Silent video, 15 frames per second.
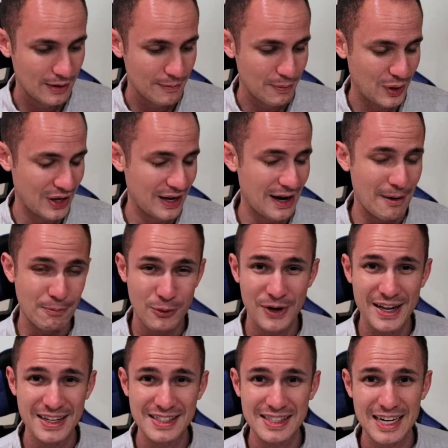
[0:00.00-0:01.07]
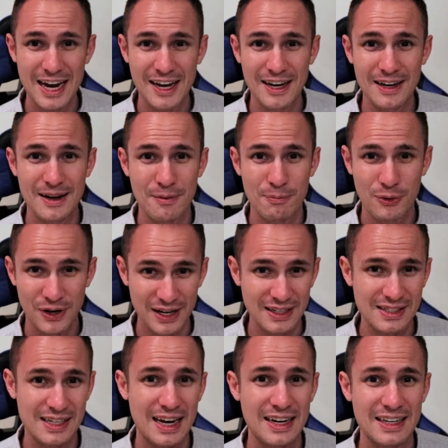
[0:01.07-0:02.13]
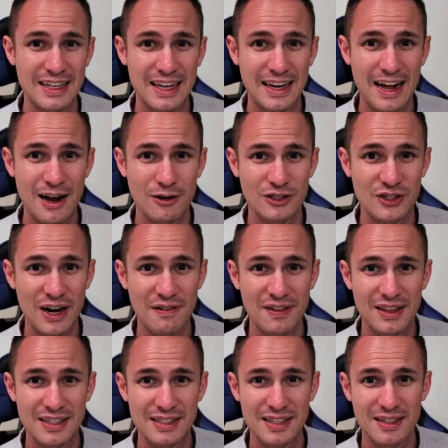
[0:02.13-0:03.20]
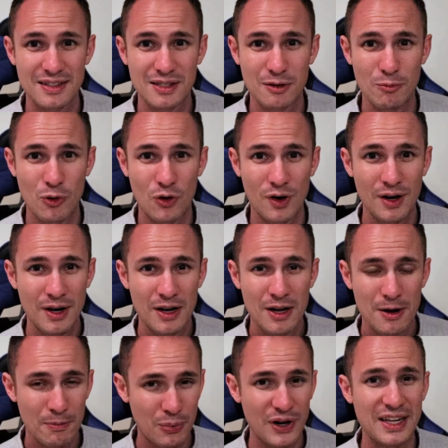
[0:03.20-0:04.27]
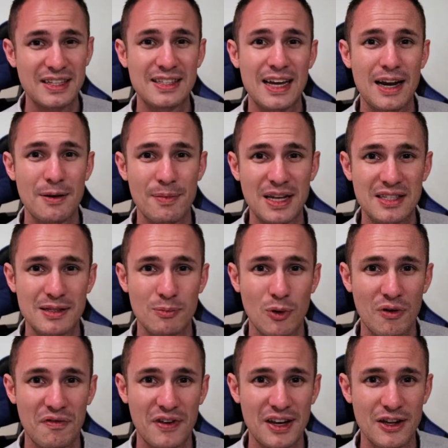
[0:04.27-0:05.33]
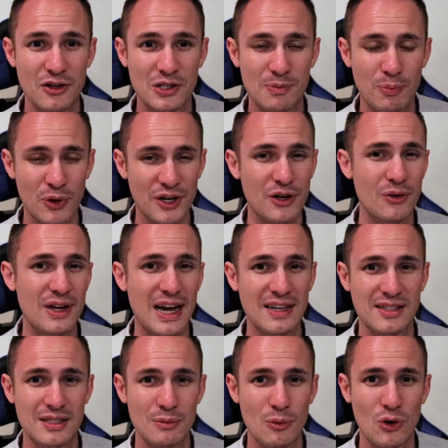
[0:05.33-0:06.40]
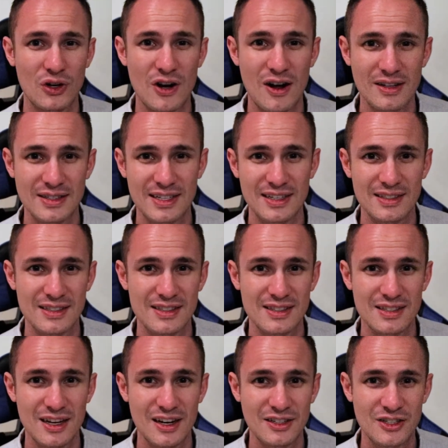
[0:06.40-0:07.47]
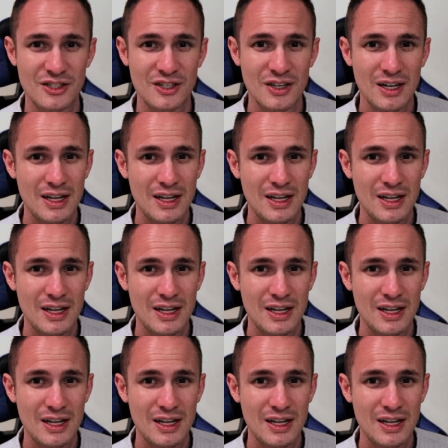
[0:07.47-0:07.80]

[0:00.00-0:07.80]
But I'm pretty excited, I'm pretty excited to get out driving this thing some more, pretty excited to make some more videos, bring you guys some more content and such,